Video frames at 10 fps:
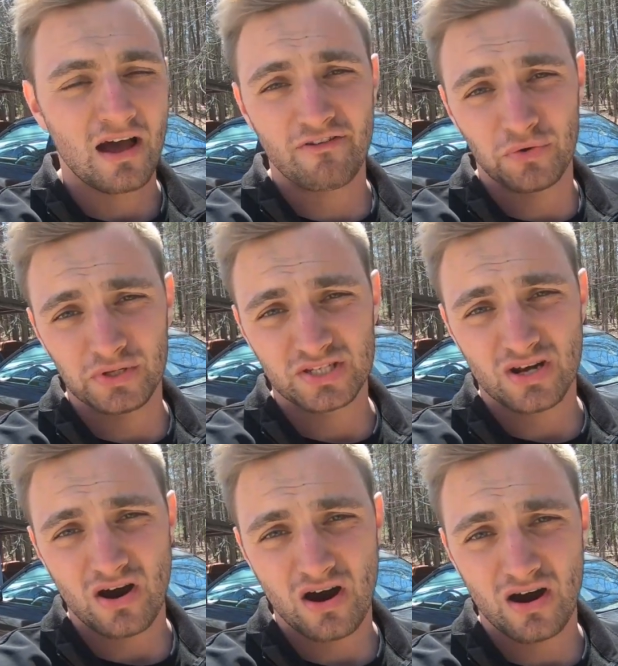I found this
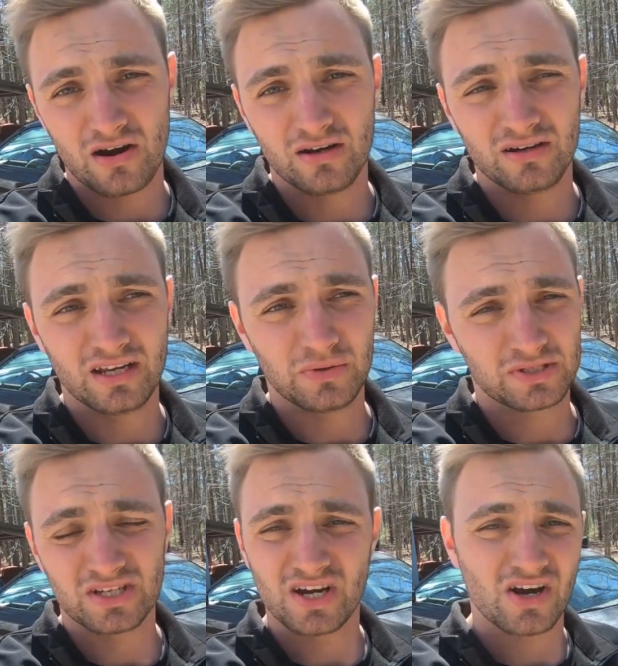car. It was
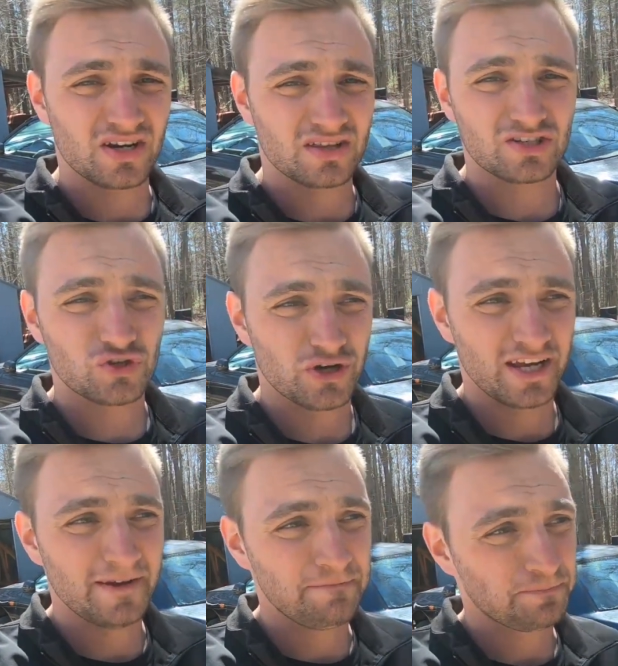sitting underneath a tree.